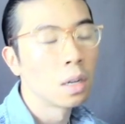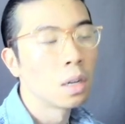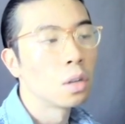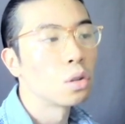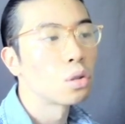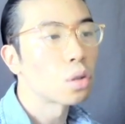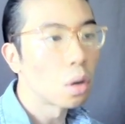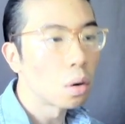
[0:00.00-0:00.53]

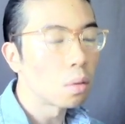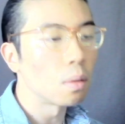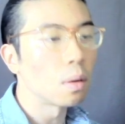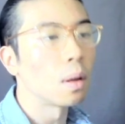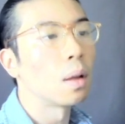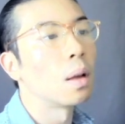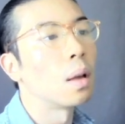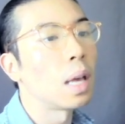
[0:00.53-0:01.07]
So
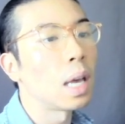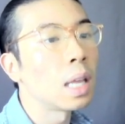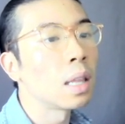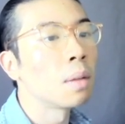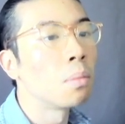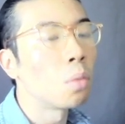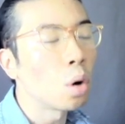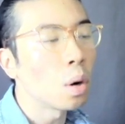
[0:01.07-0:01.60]
in
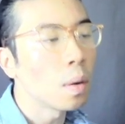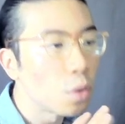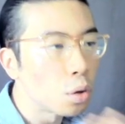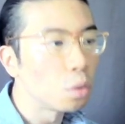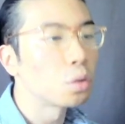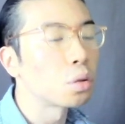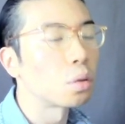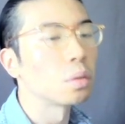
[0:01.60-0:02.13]
the more
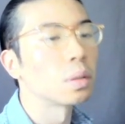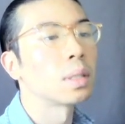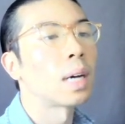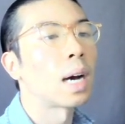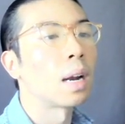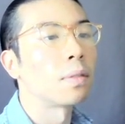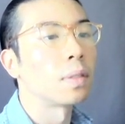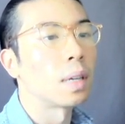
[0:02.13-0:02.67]
neutral
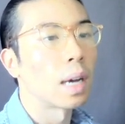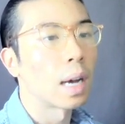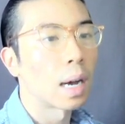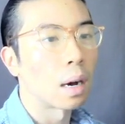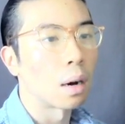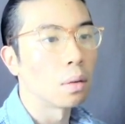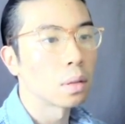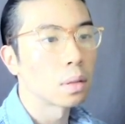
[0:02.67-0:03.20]
side of the
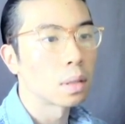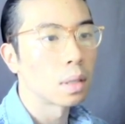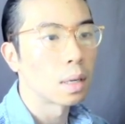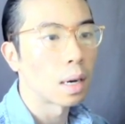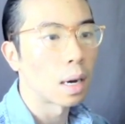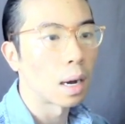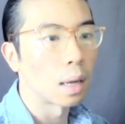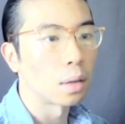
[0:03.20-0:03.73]
house,
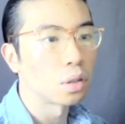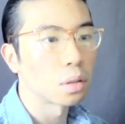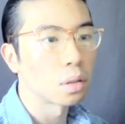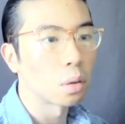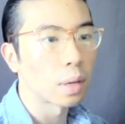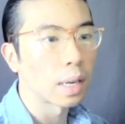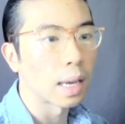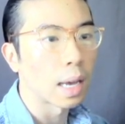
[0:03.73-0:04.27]

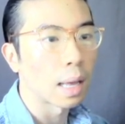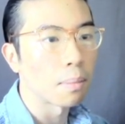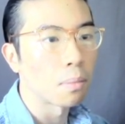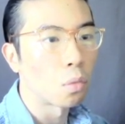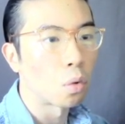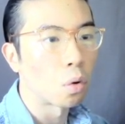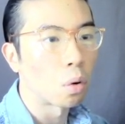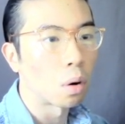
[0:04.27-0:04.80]
just looking at
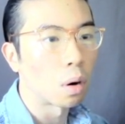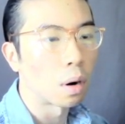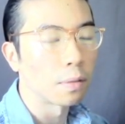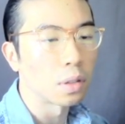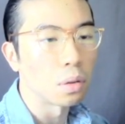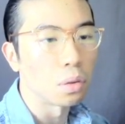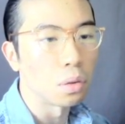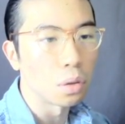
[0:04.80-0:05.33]
more
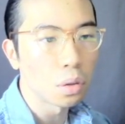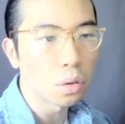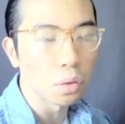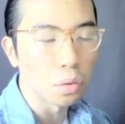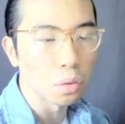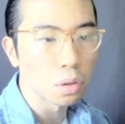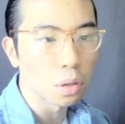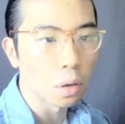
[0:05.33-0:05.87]
of the
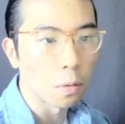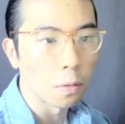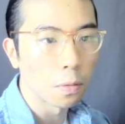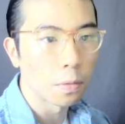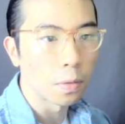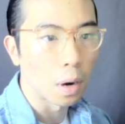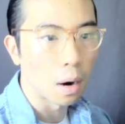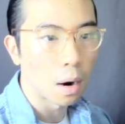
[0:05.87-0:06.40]
news so
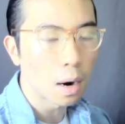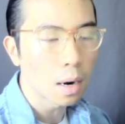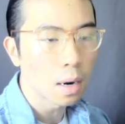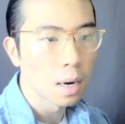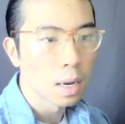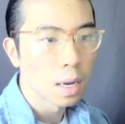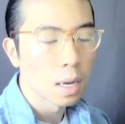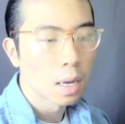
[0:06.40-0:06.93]
far,
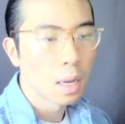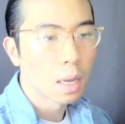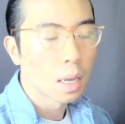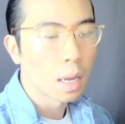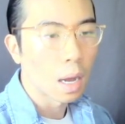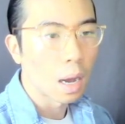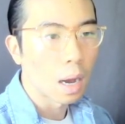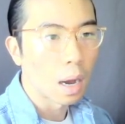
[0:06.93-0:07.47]

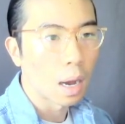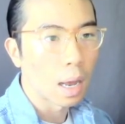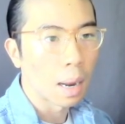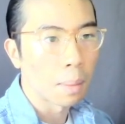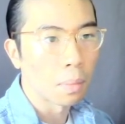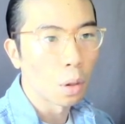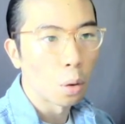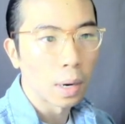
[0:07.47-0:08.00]
and
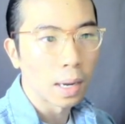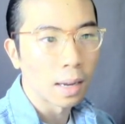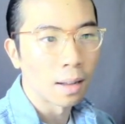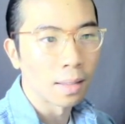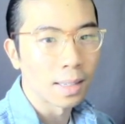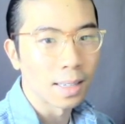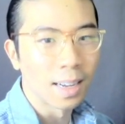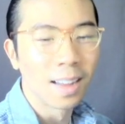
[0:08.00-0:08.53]
I'm loading
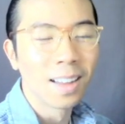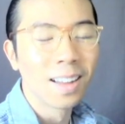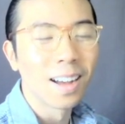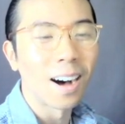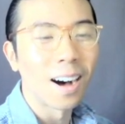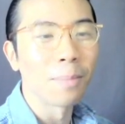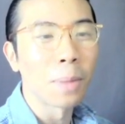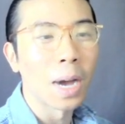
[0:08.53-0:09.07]
on
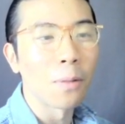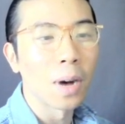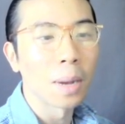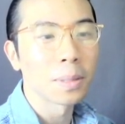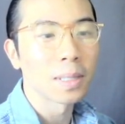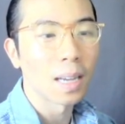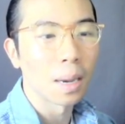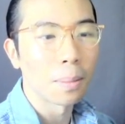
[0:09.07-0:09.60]
my
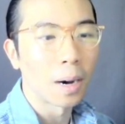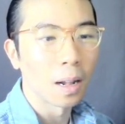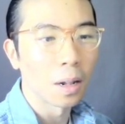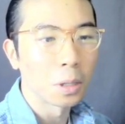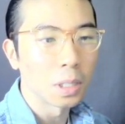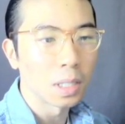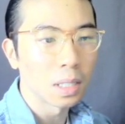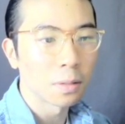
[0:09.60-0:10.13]
website,
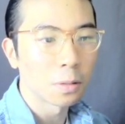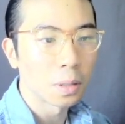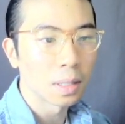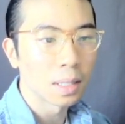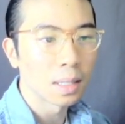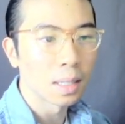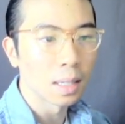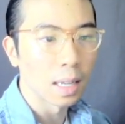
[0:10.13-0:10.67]
apologies for
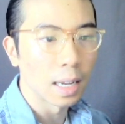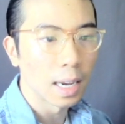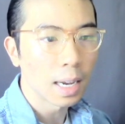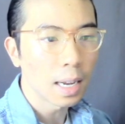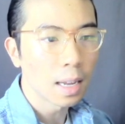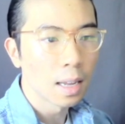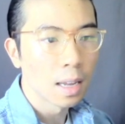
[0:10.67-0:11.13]
the delay.